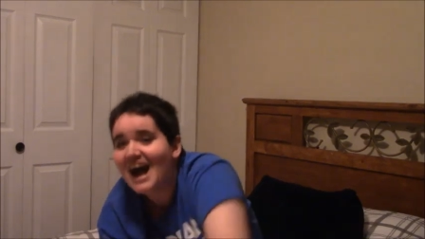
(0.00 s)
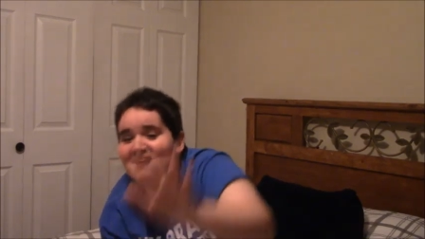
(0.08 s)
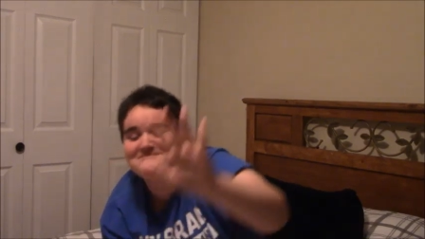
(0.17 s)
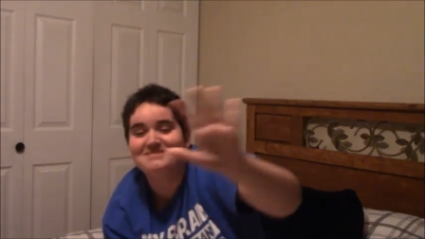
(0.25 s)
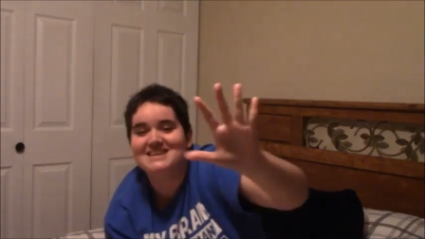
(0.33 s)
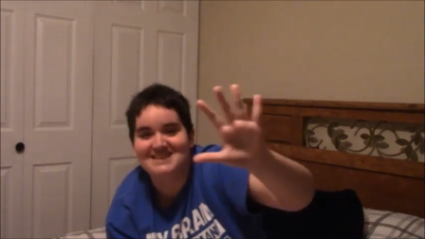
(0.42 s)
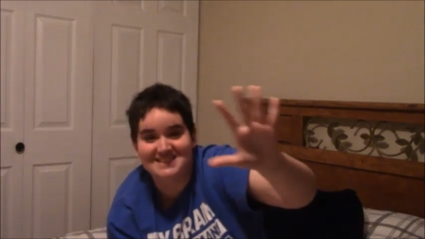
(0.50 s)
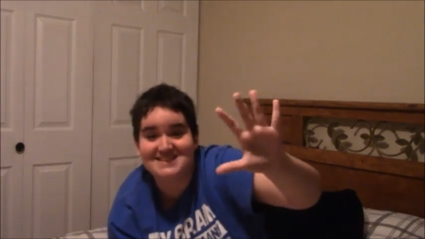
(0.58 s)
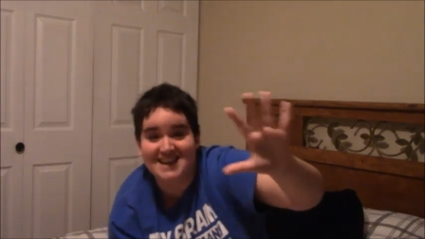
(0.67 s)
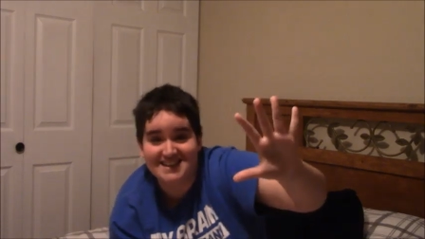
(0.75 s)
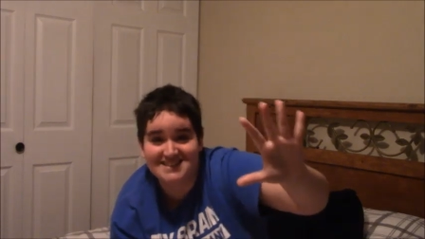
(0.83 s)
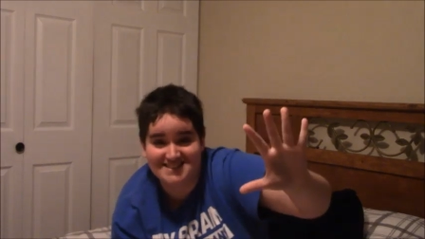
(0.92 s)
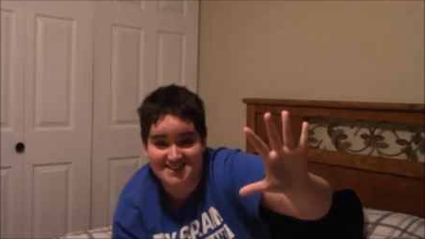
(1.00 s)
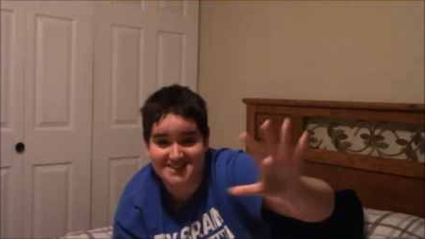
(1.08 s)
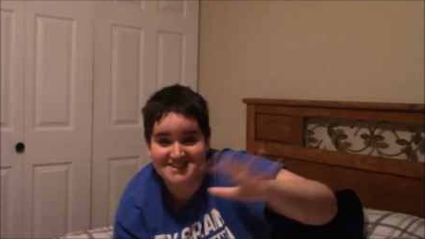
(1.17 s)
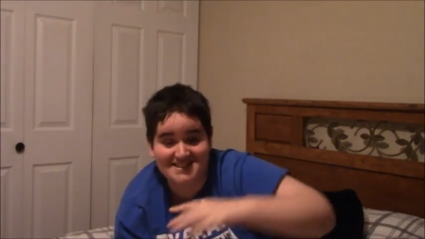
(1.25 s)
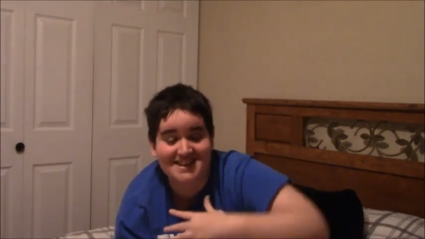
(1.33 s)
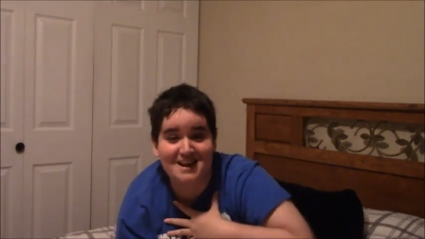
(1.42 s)
I'm being dead
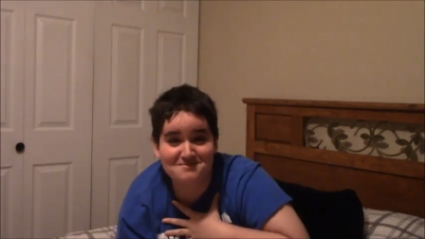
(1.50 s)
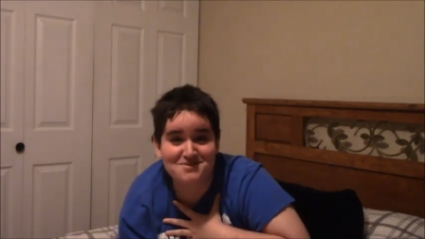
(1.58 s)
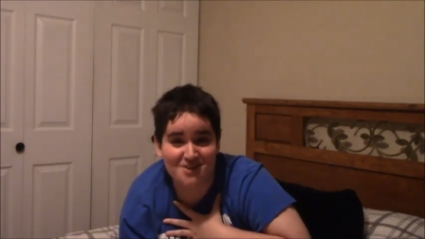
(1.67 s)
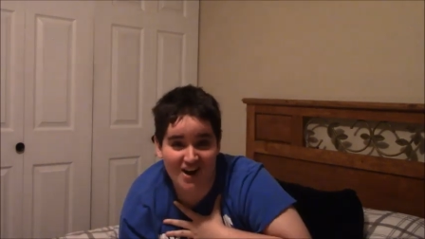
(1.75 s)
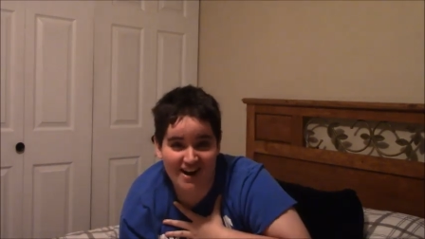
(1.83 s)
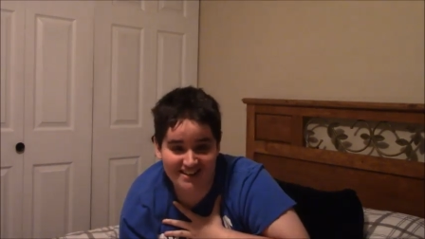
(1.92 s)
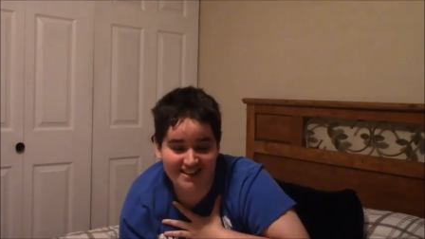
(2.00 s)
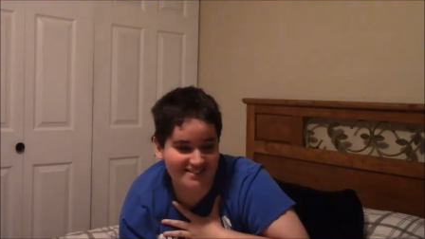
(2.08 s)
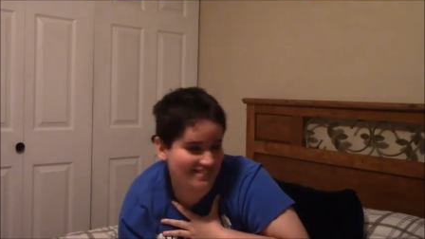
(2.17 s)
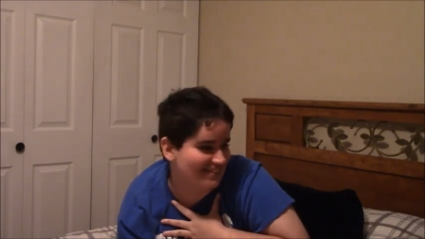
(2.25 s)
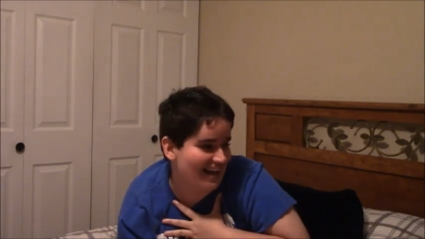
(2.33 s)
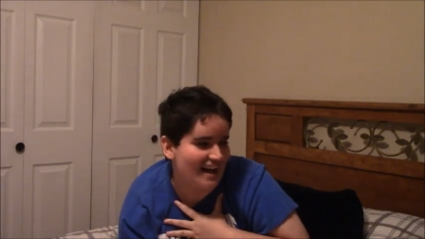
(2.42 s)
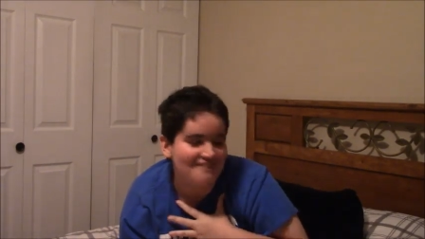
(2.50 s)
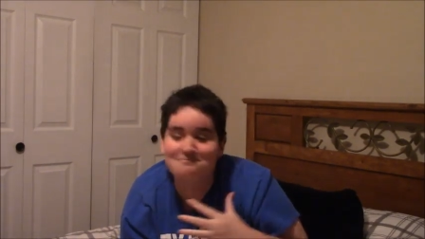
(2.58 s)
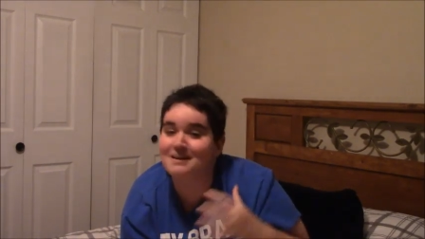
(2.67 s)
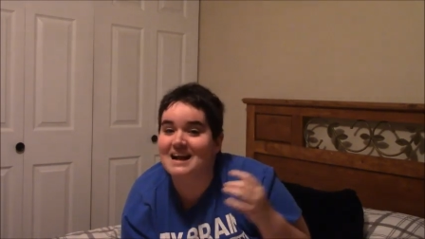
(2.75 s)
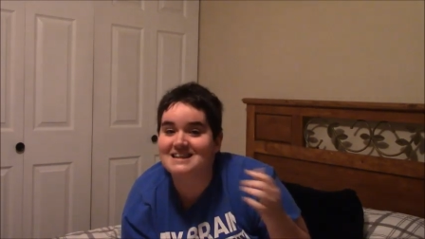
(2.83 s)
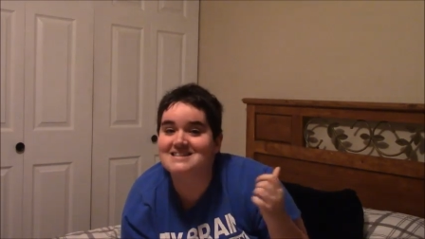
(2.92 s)
serious and I'm trying not to laugh,
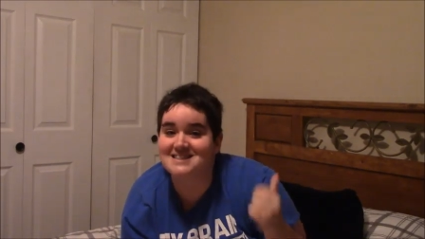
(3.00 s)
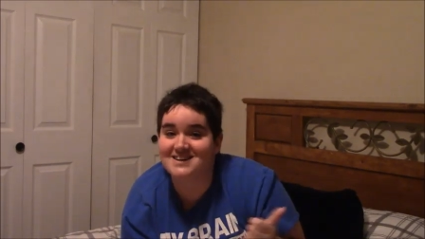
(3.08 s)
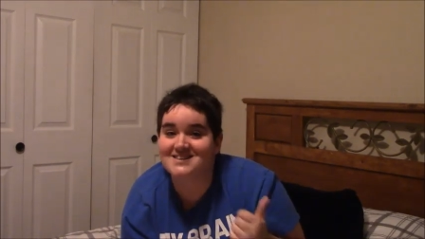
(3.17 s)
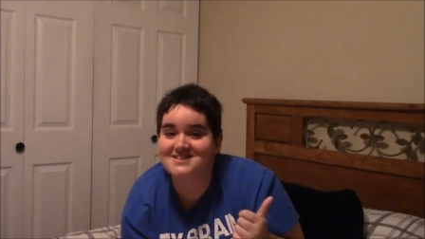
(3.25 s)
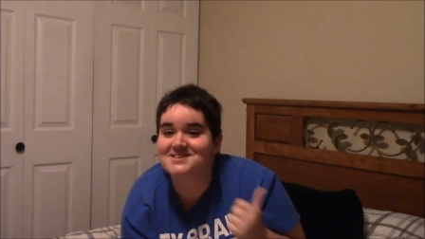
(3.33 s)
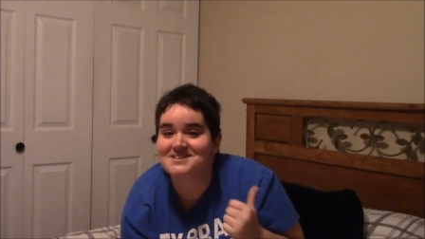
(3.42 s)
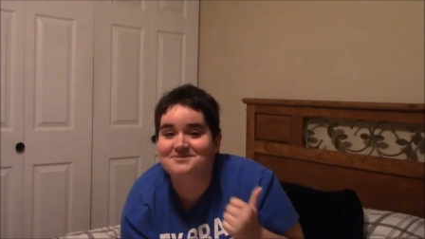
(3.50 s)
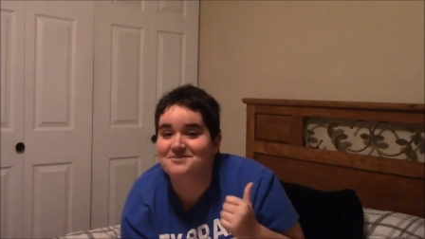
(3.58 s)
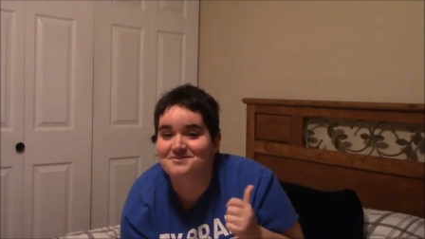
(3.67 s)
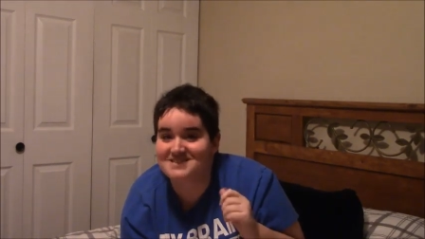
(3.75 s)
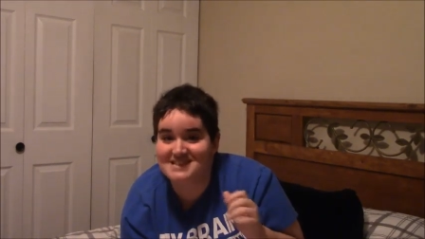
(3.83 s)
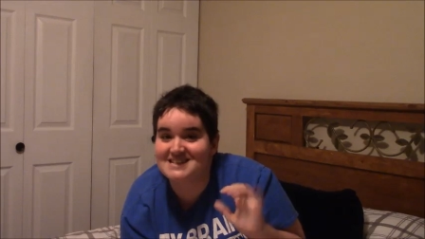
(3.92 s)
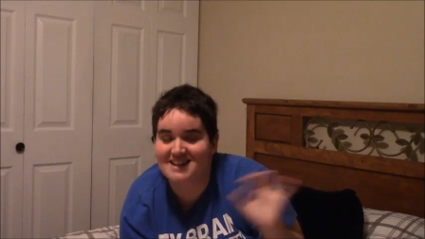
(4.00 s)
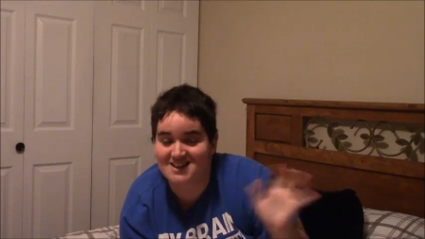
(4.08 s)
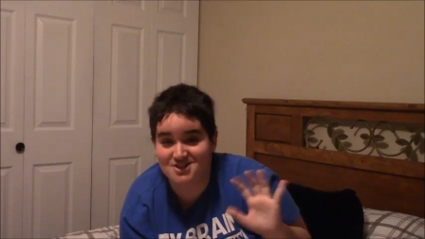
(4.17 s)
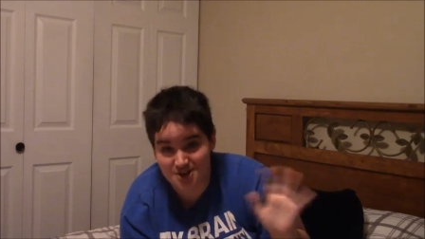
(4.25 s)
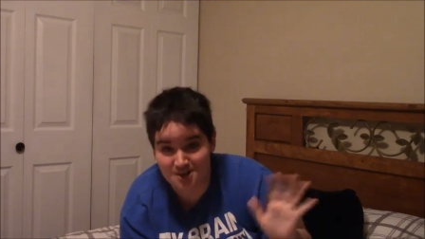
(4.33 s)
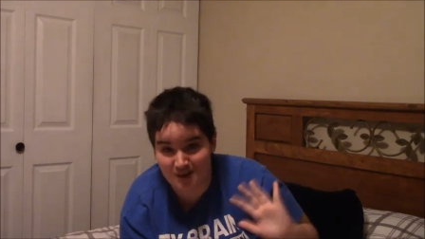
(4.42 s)
but I seriously did
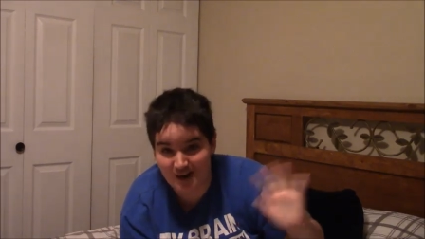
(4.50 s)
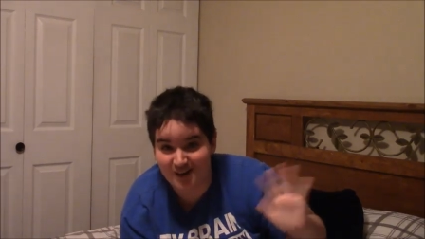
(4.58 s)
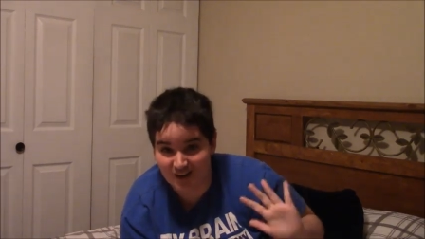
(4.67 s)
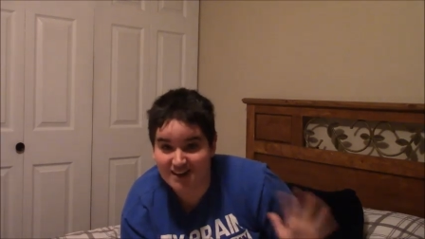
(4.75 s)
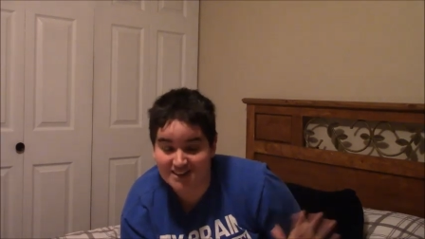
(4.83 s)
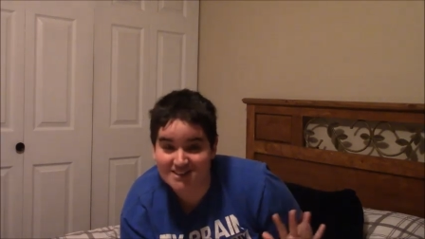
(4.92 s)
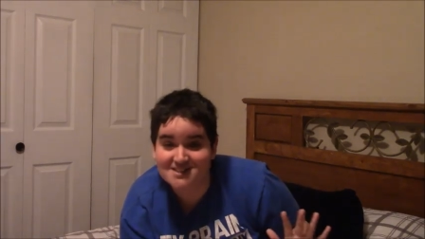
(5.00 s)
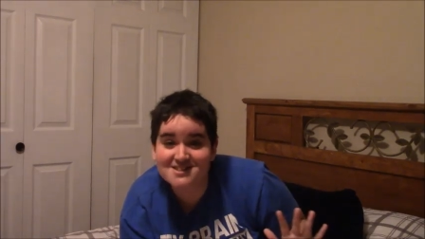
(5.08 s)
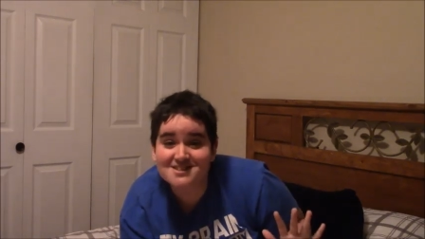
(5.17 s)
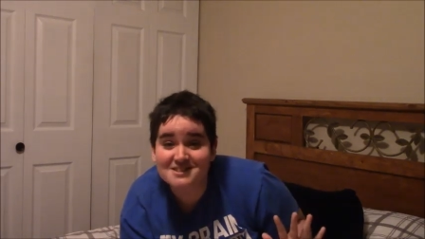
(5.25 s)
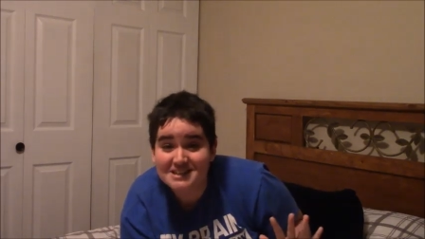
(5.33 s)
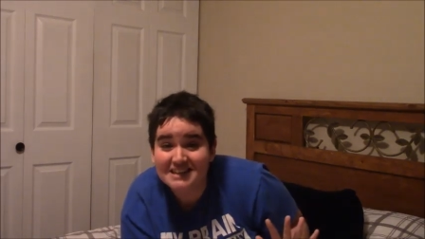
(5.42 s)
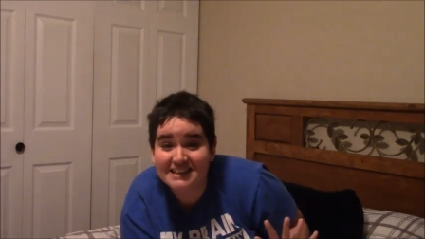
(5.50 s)
not share my crayons.